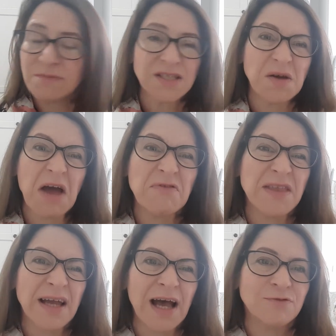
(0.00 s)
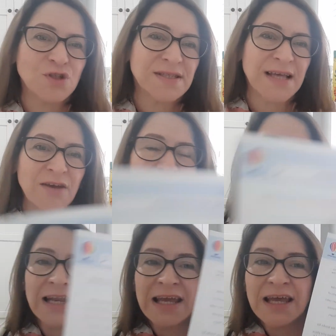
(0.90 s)
So everything I've just said
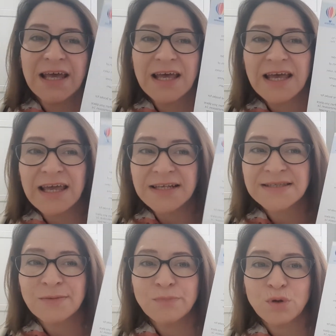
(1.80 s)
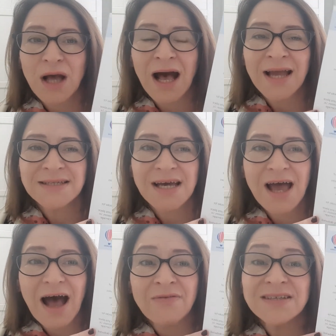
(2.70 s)
really in a simple guide.
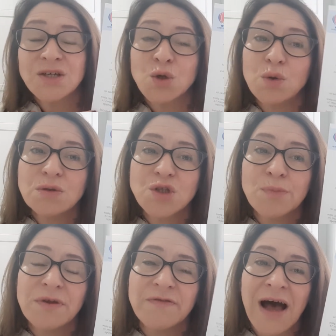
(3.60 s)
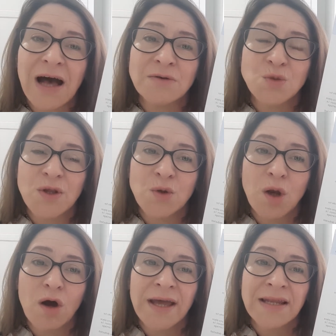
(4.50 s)
And this can also be found when you
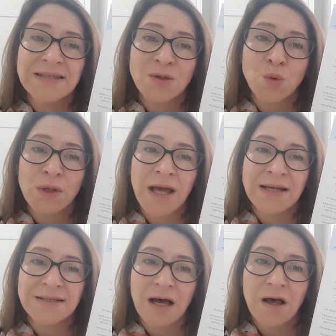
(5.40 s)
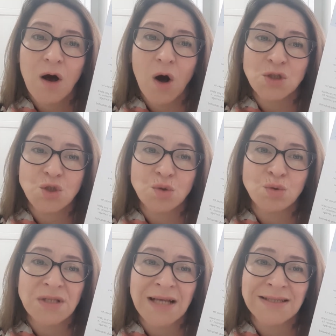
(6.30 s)
log in as an organiser on
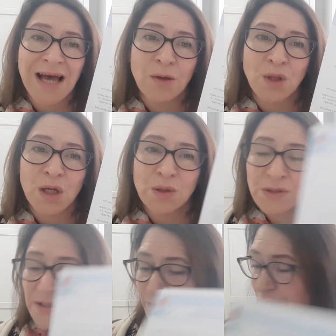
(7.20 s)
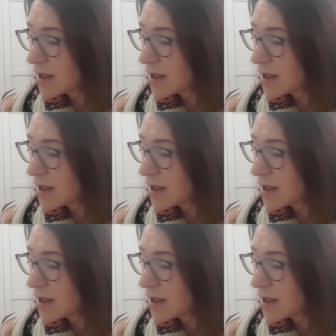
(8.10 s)
tools and downloads.